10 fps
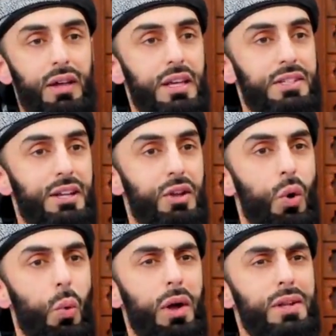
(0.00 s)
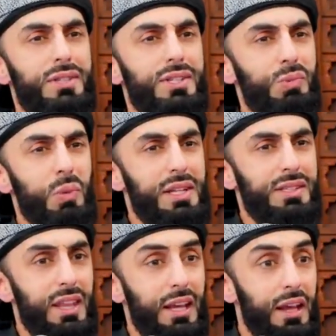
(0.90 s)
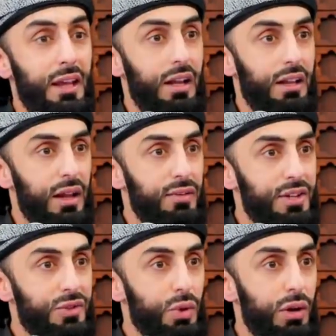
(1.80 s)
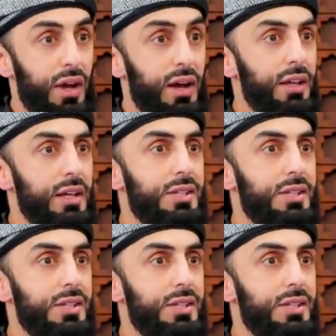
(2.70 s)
They said, what is the sweetest thing that life has to offer? He